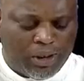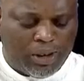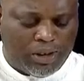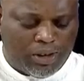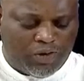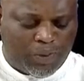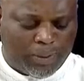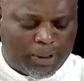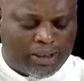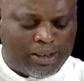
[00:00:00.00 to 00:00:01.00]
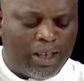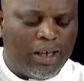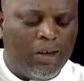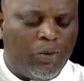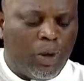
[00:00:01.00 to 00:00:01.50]
in the newspapers
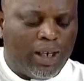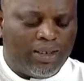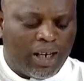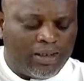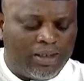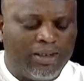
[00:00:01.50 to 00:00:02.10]
where Southeast